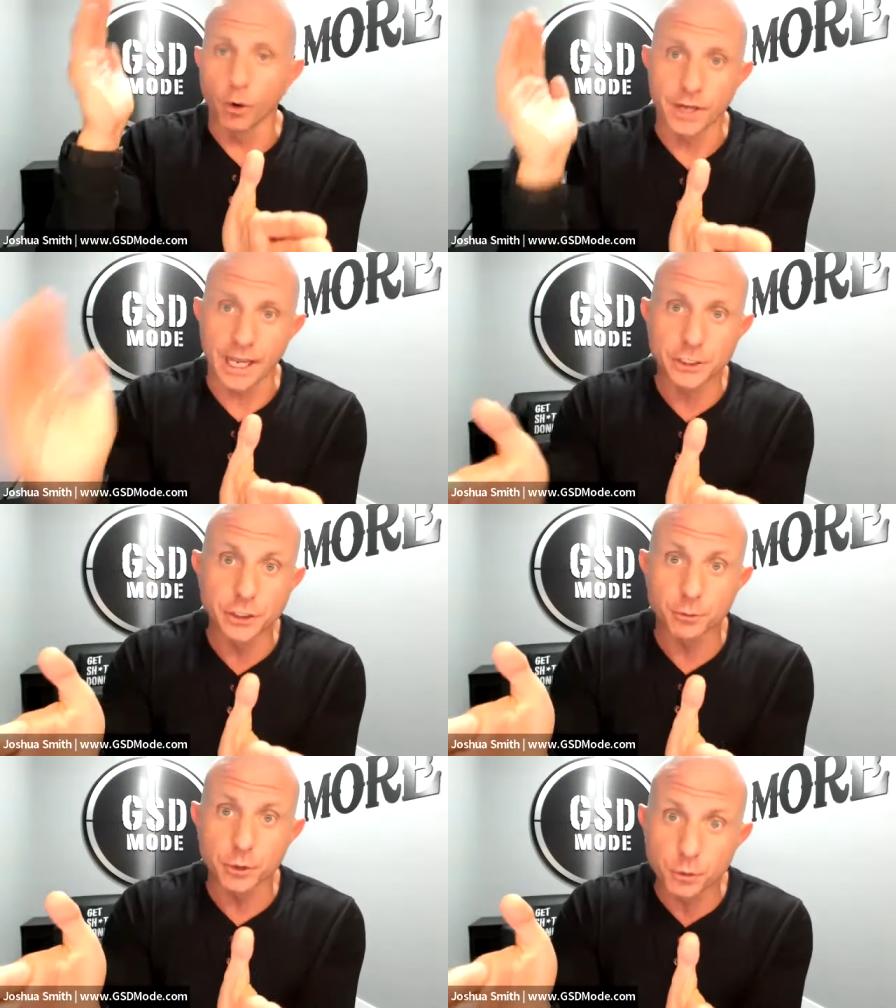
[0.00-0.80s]
or an
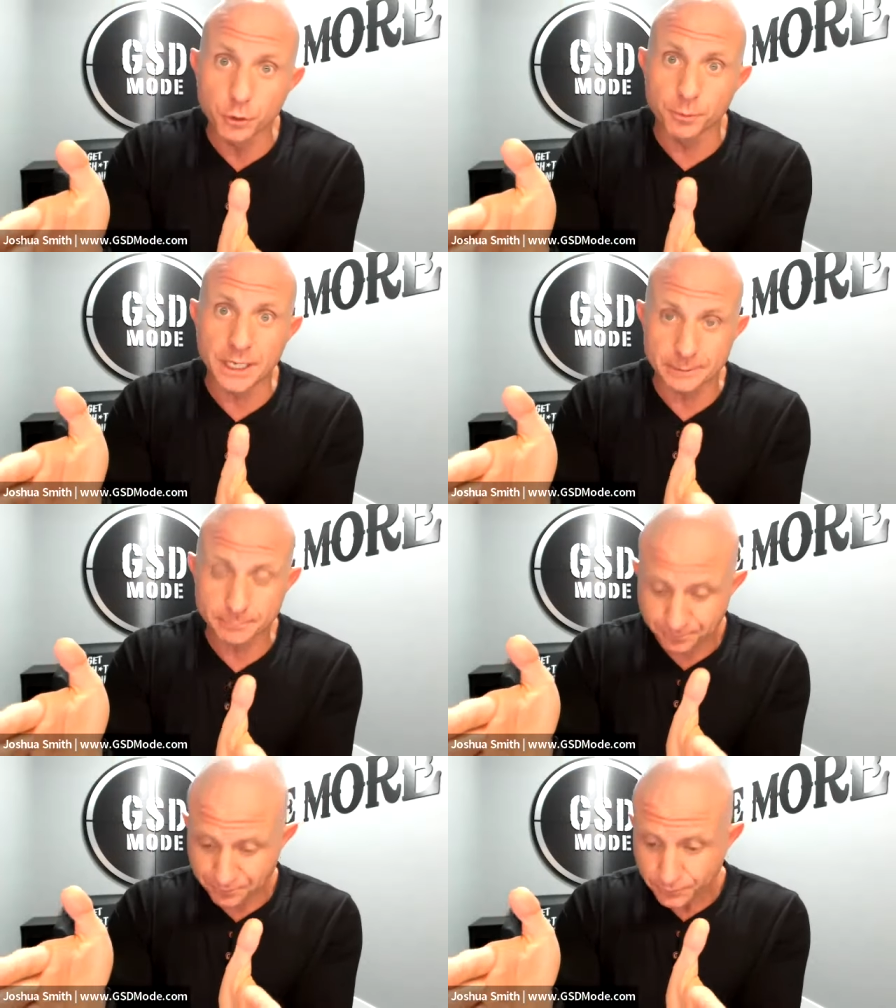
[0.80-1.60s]
agent recruit
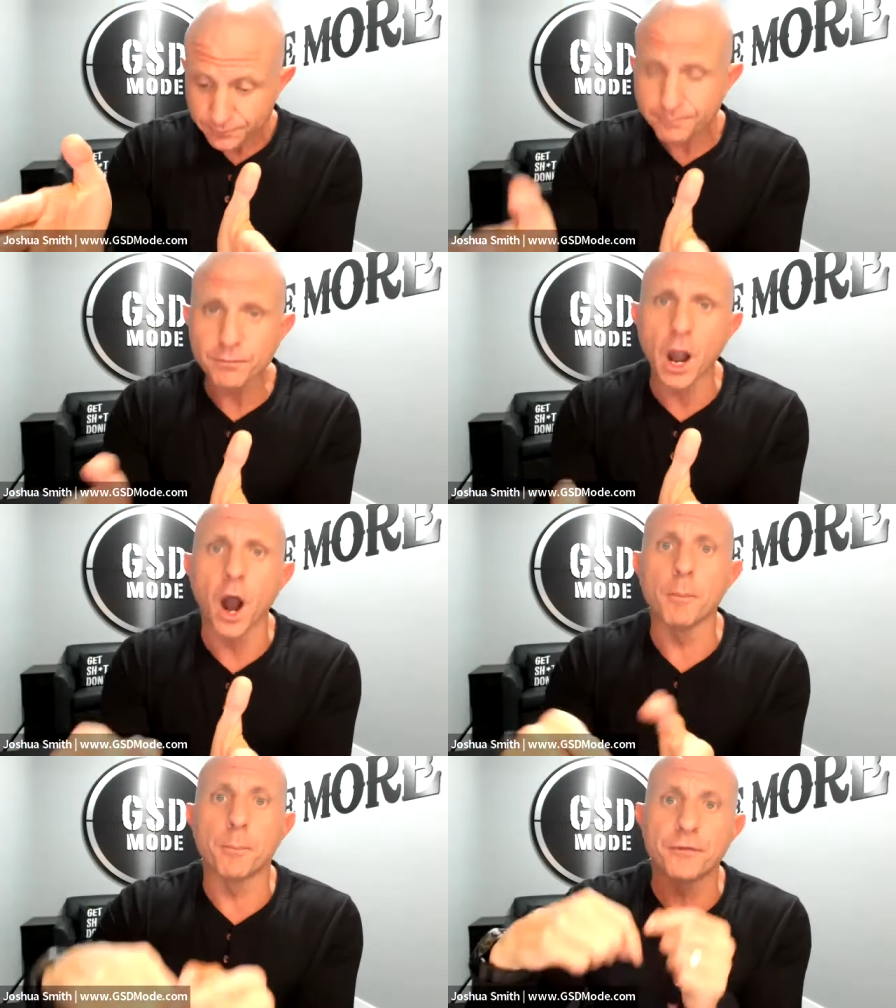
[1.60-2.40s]
meeting
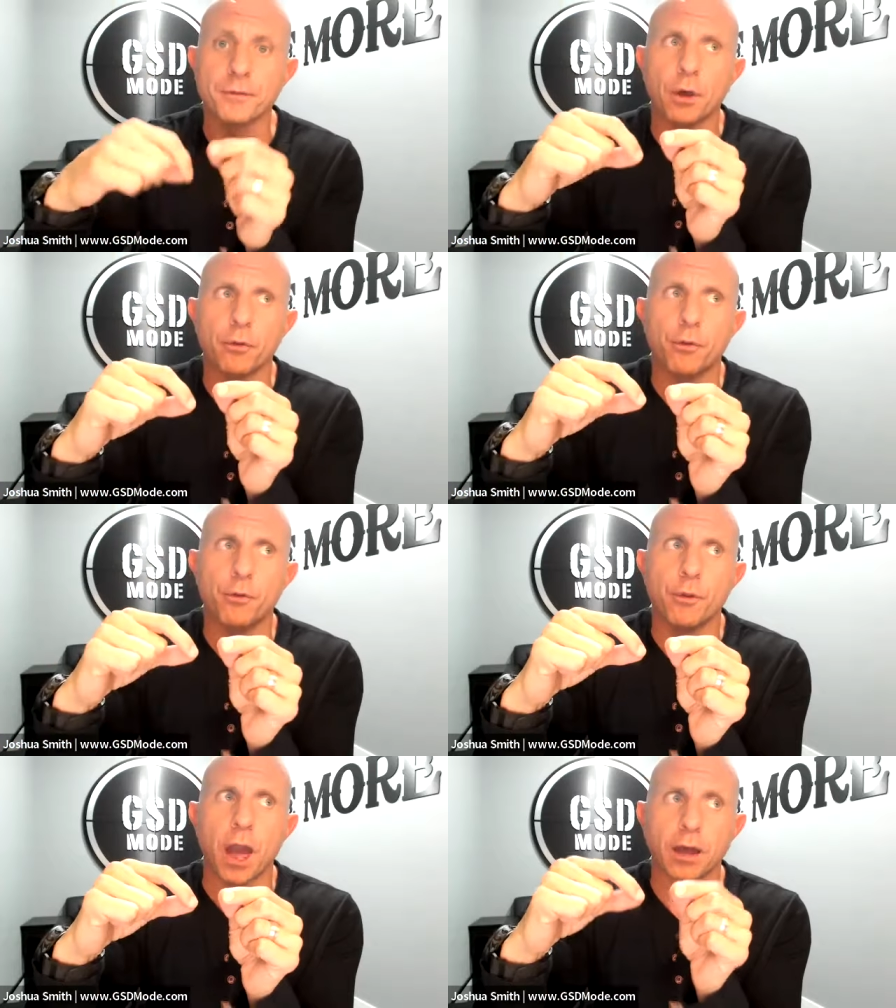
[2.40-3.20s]
um, but the,
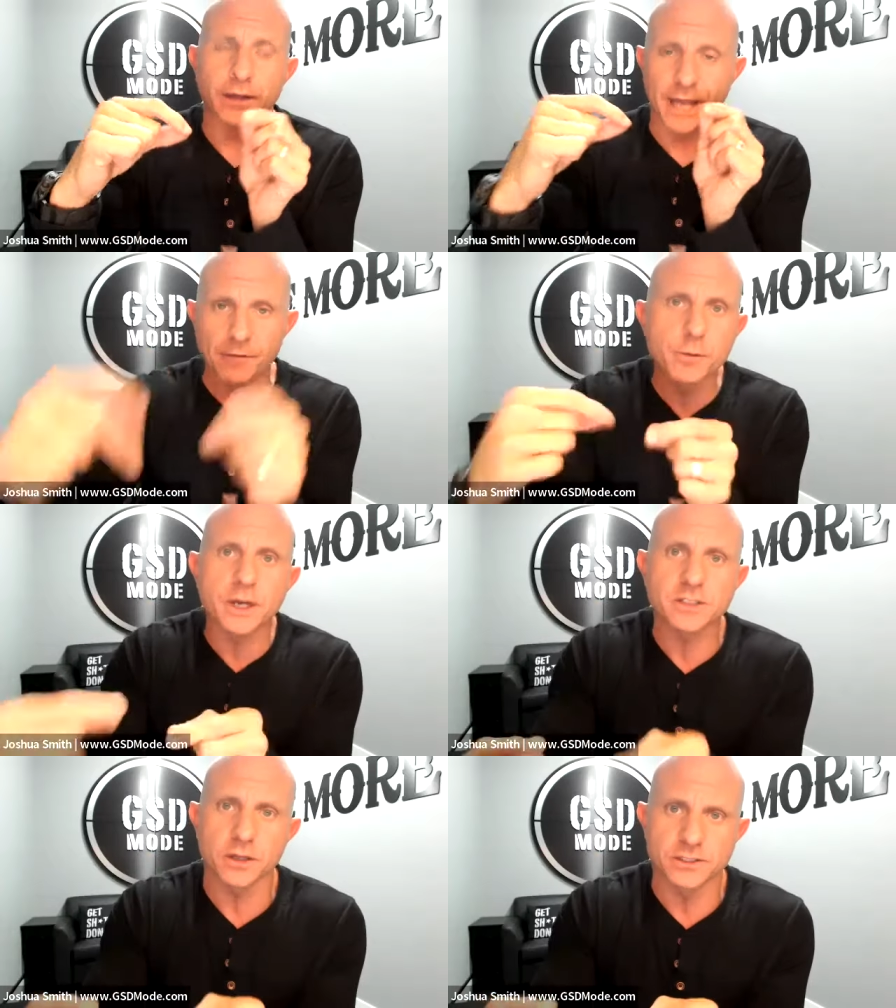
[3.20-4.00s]
the, like
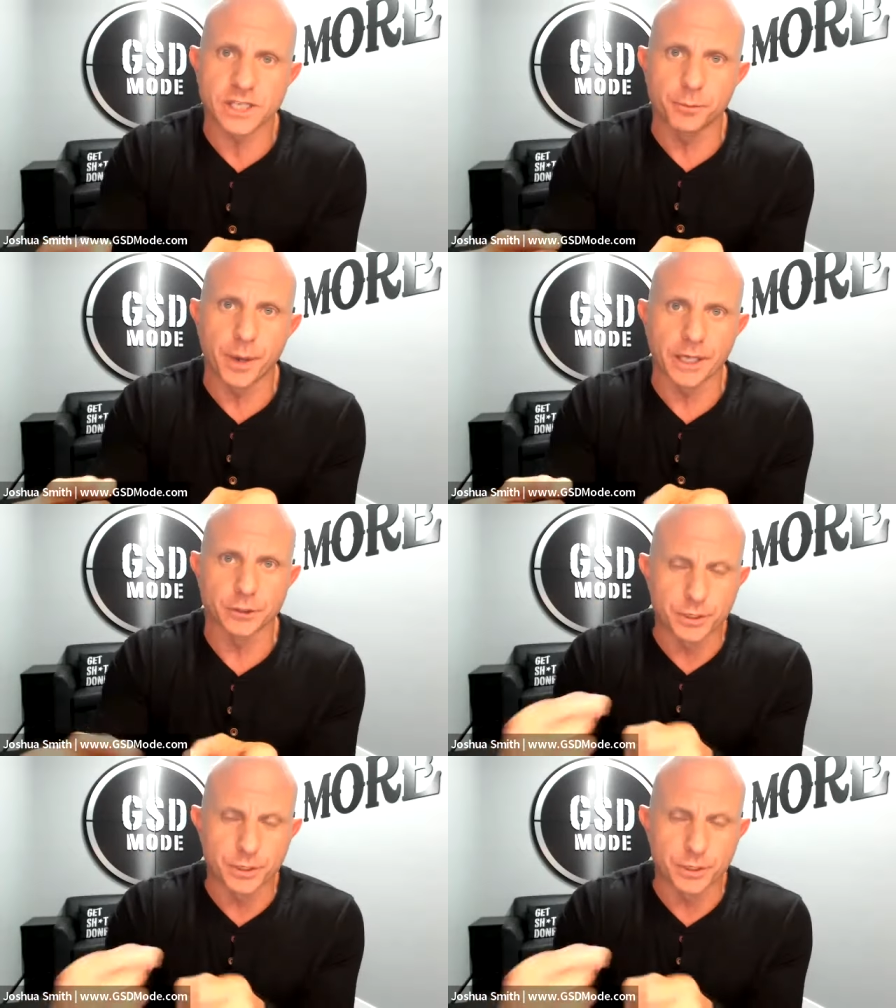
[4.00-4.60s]
everybody's on the same page.